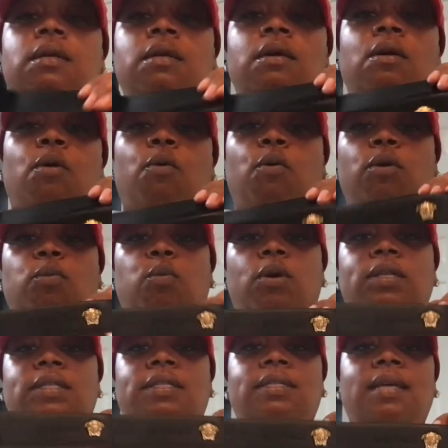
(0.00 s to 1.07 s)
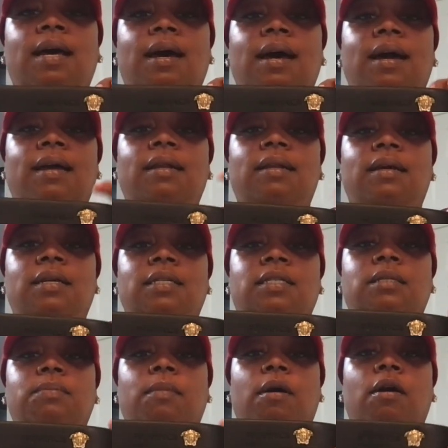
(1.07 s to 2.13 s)
on one side a
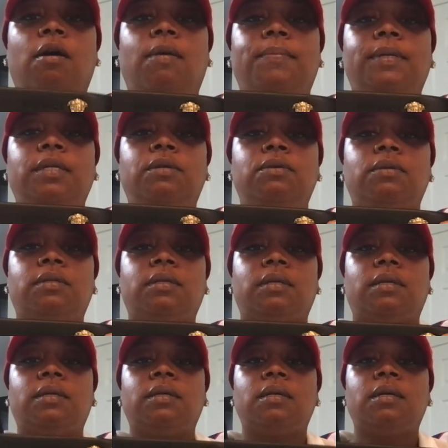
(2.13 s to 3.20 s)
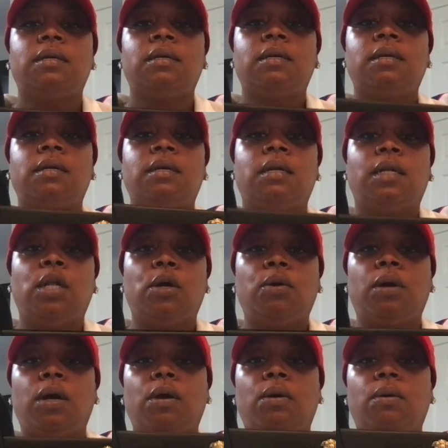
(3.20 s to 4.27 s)
small Medusa
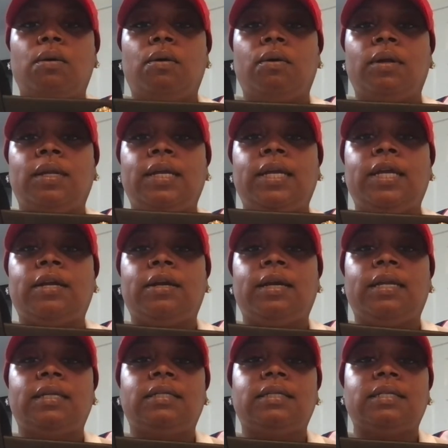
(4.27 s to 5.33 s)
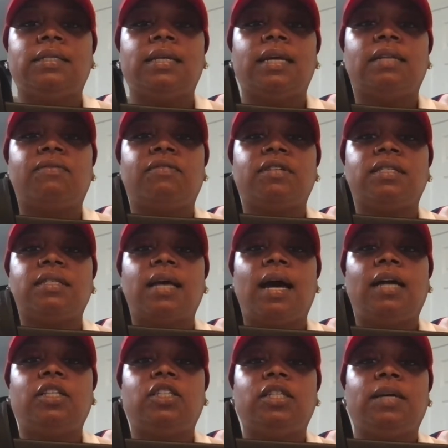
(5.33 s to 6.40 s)
logo on here, and it just says
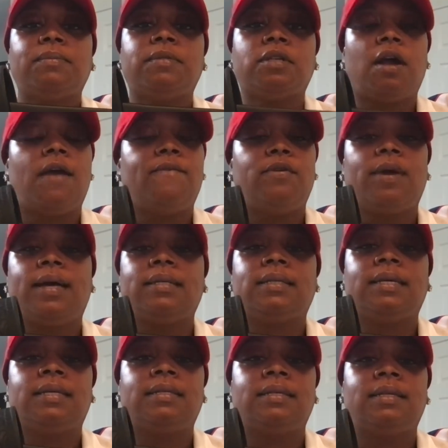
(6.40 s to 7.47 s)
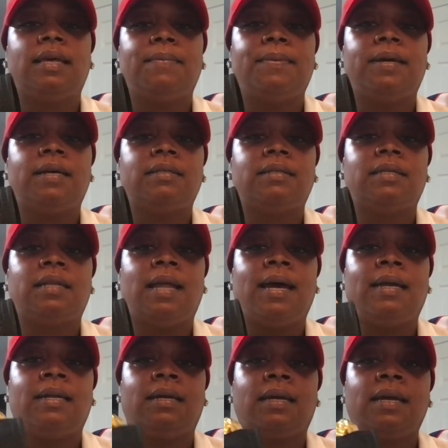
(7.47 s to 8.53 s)
Versace. I'm sorry if you guys can't see that because of the
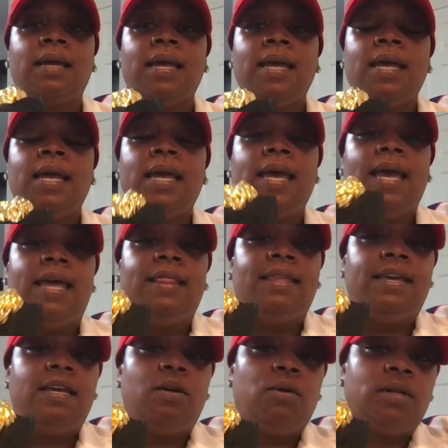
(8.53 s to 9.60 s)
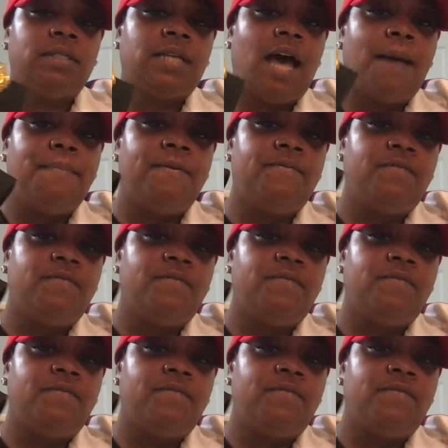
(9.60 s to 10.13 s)
lighting. And then on top of the